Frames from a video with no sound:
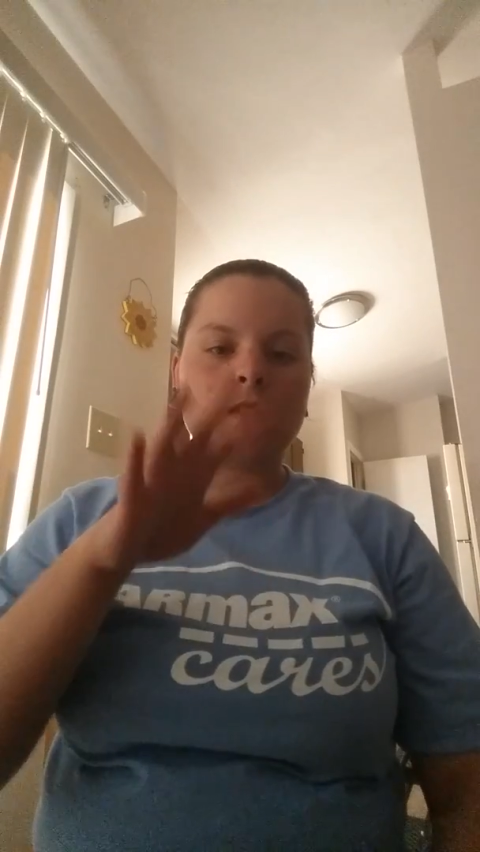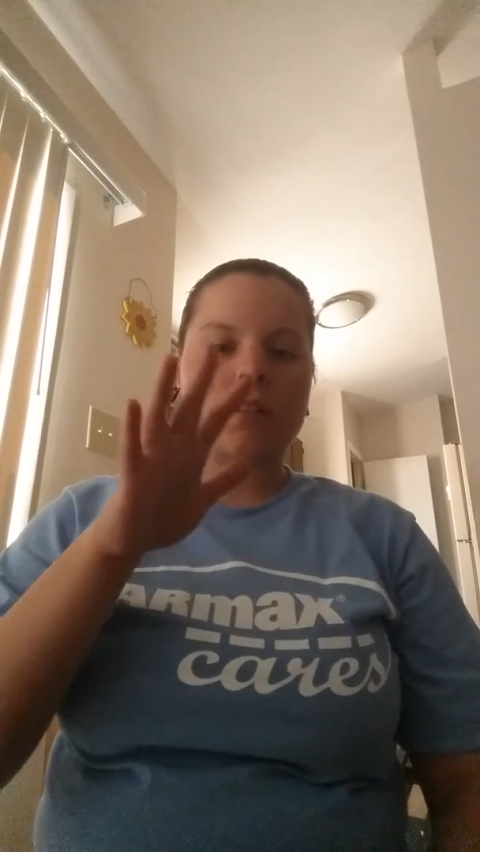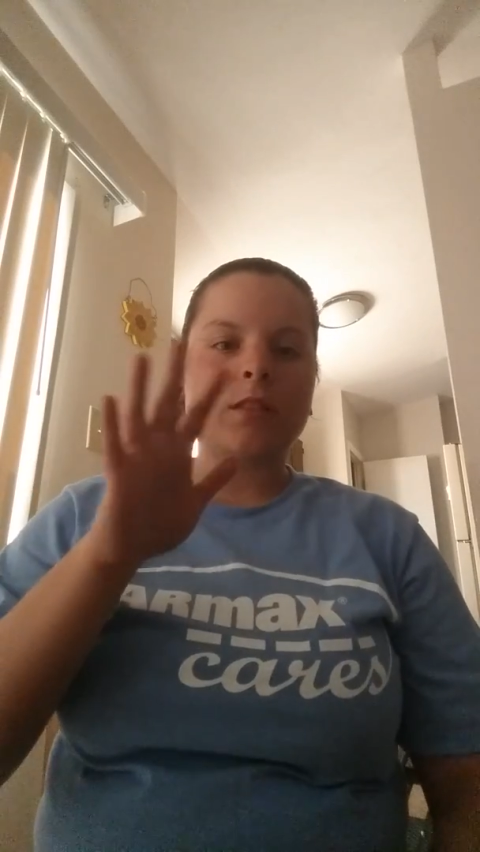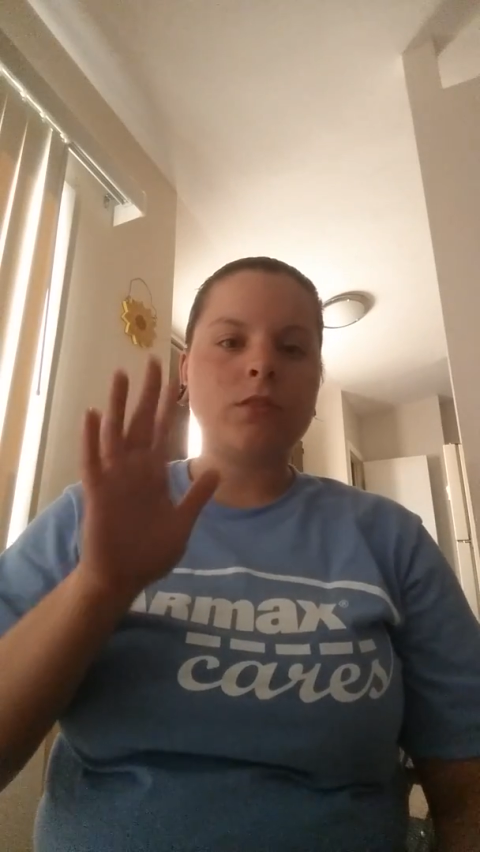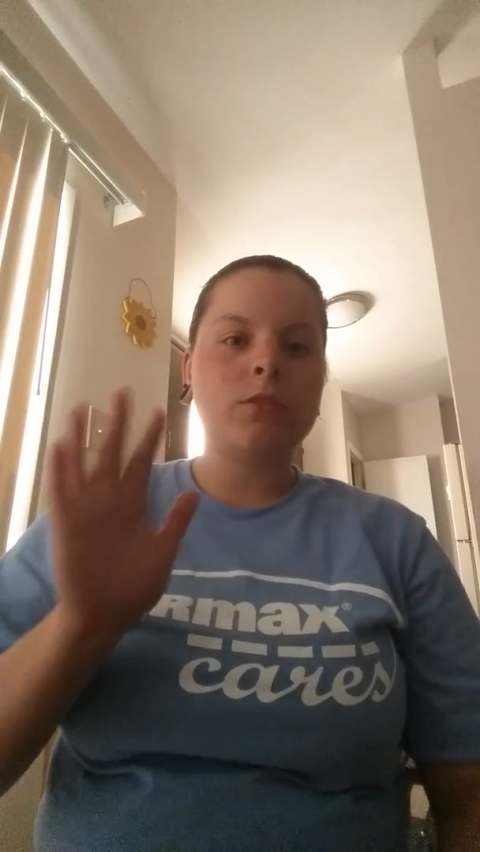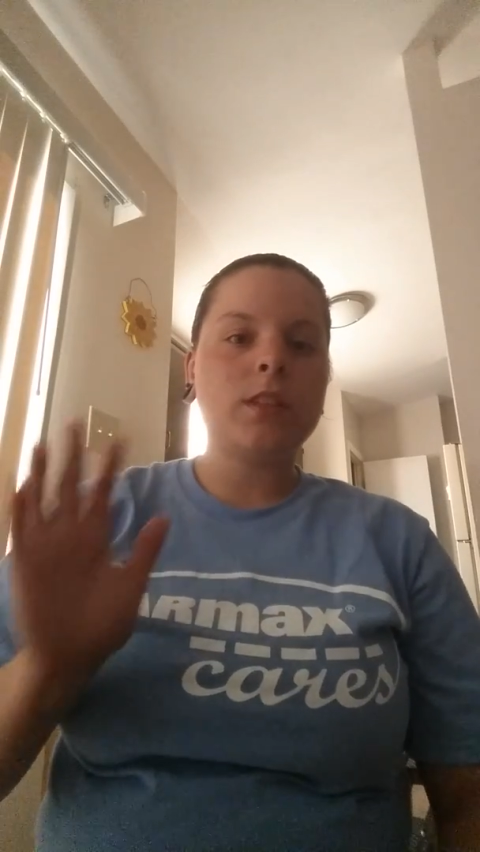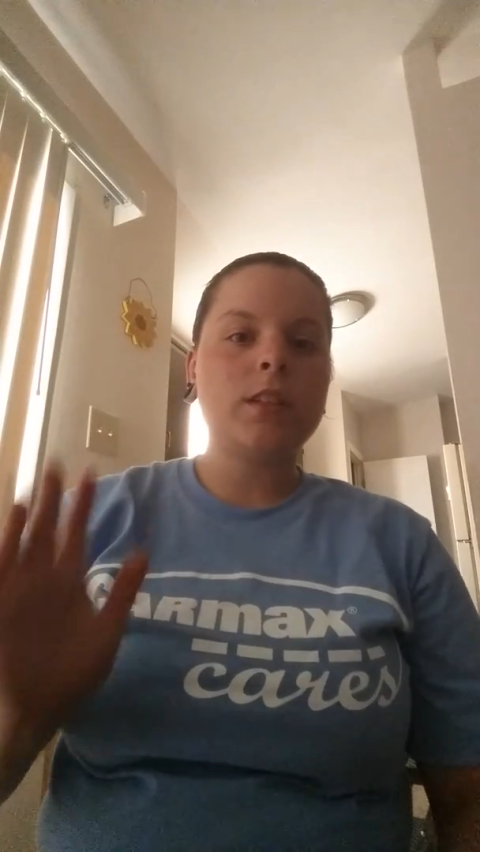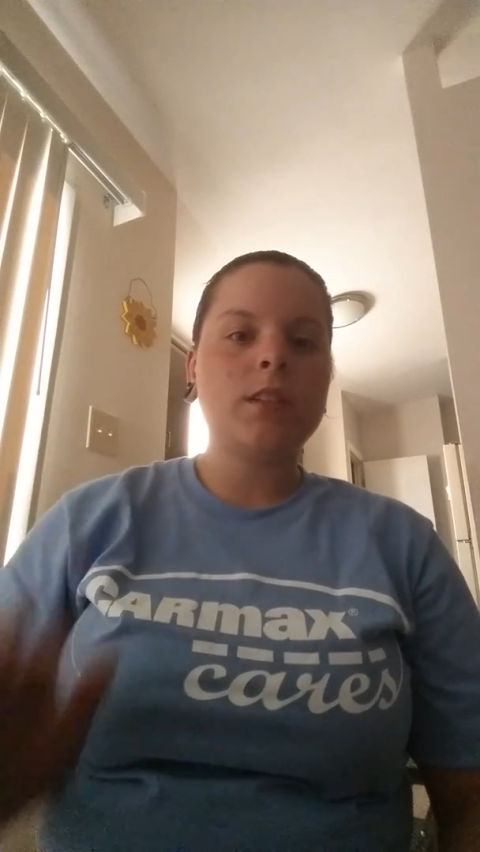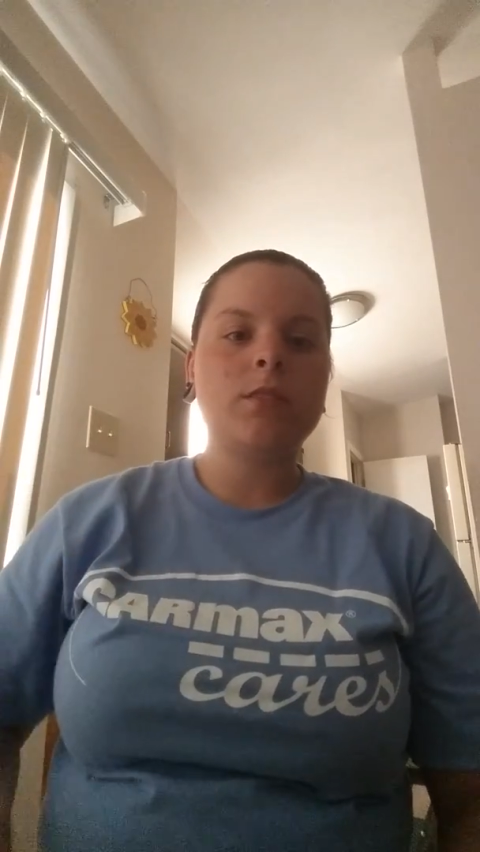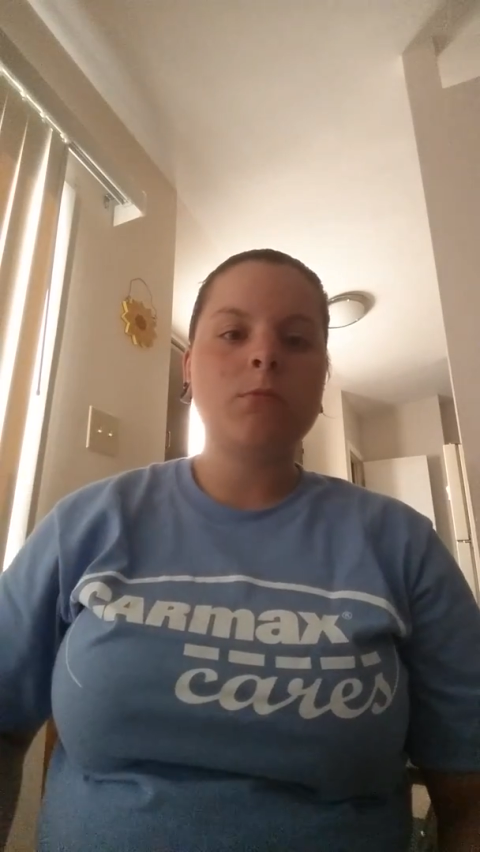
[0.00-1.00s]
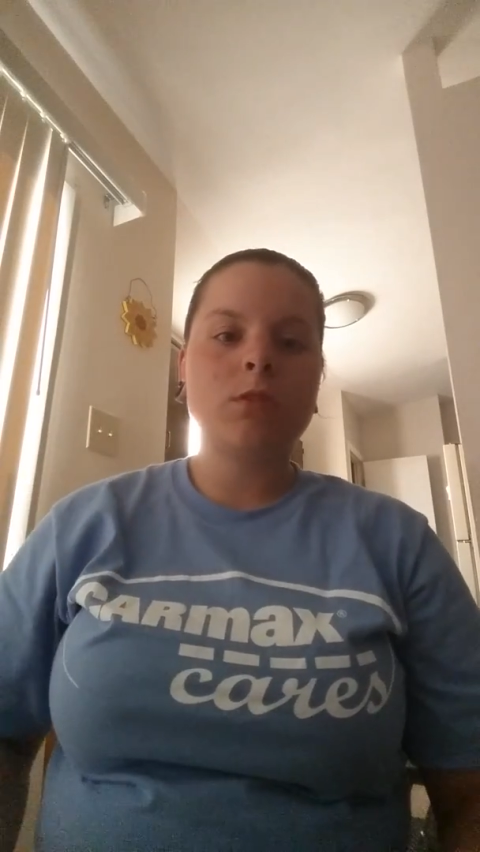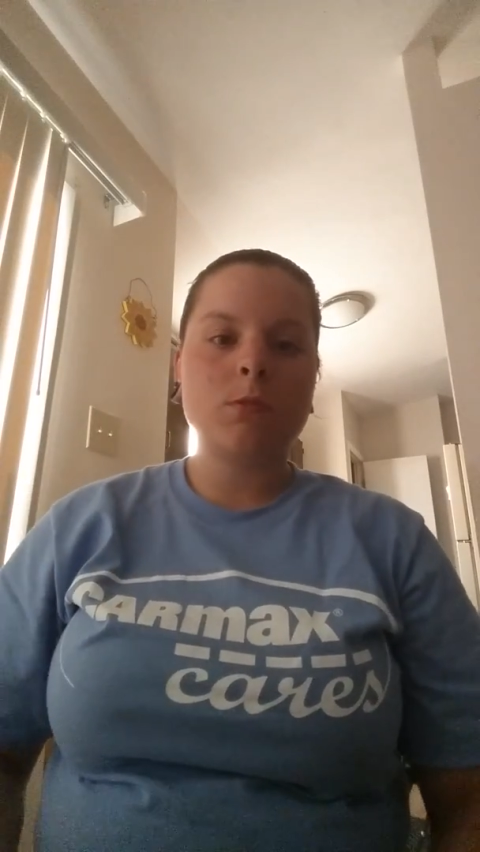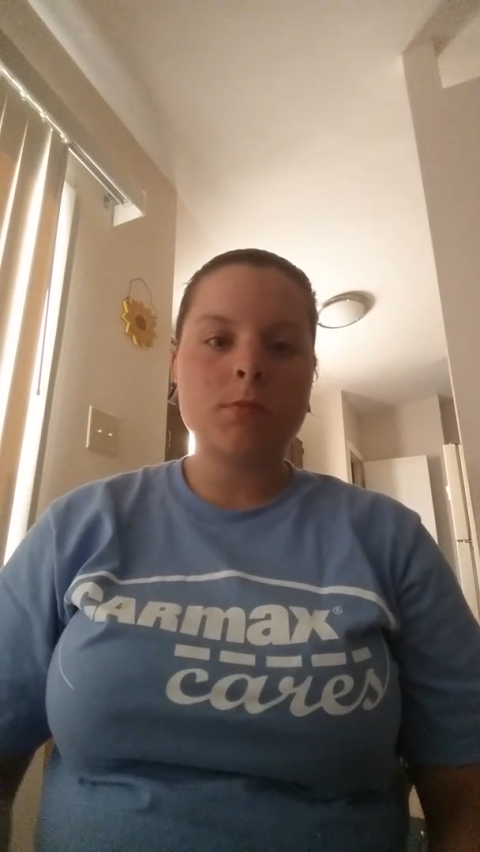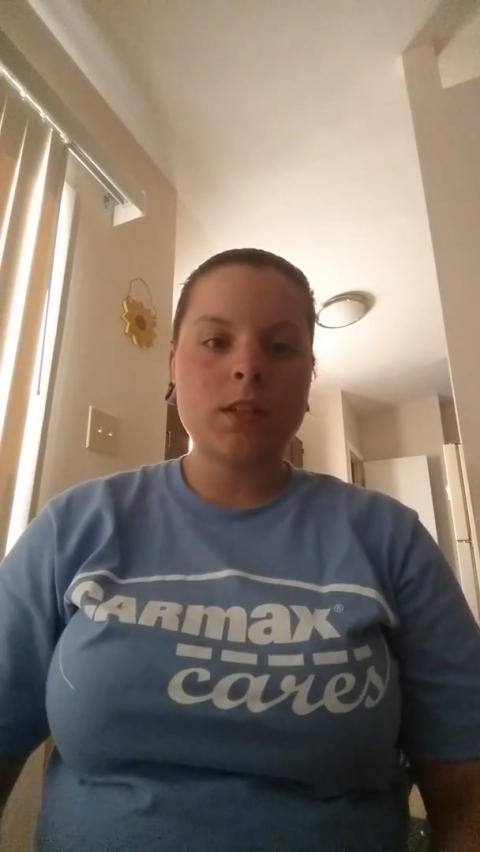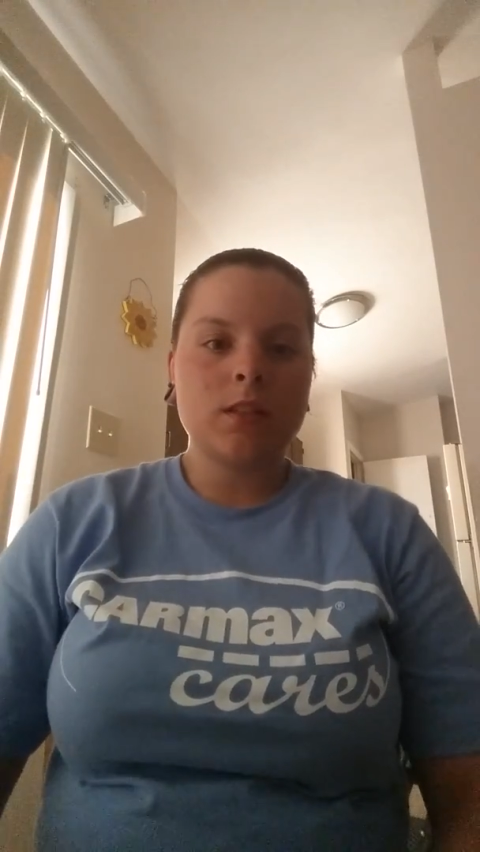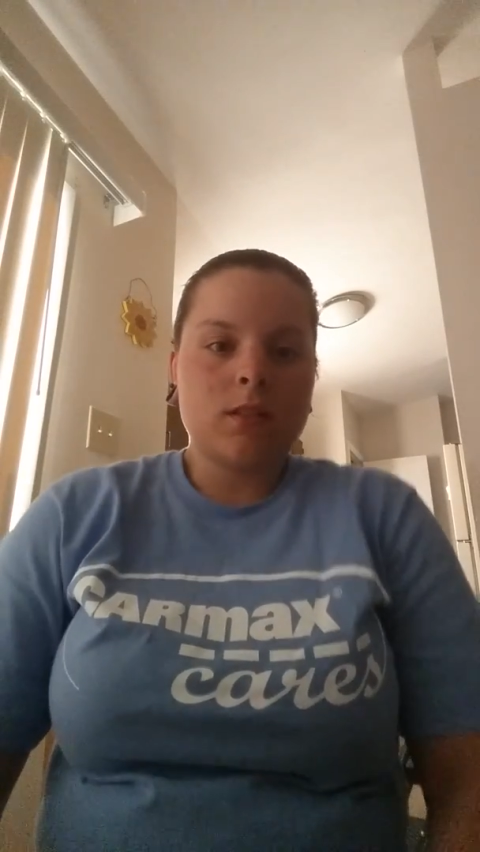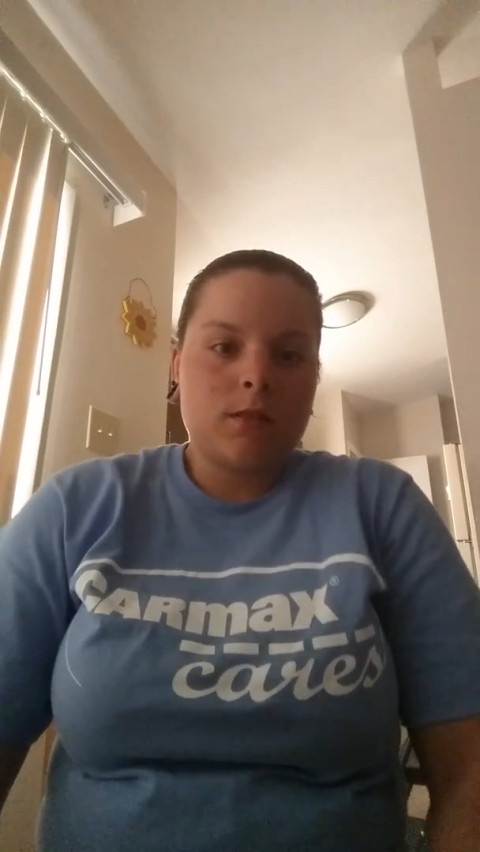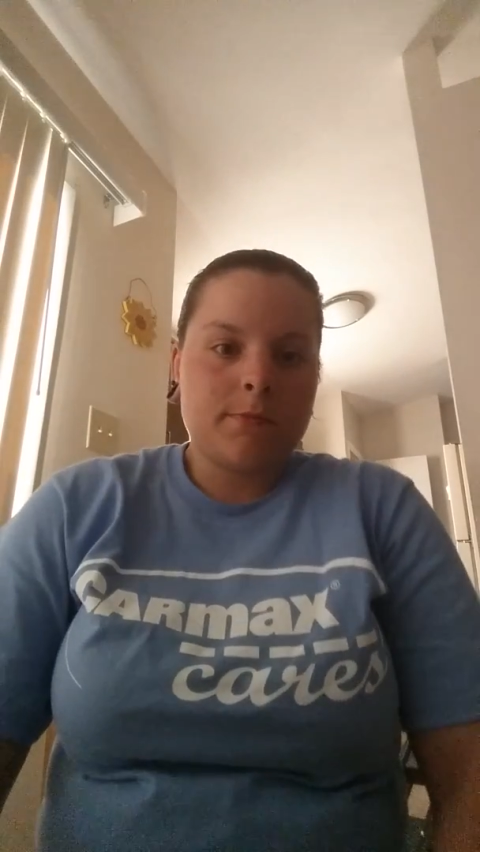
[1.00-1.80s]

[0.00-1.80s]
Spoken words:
Alright, so hey guys and welcome back.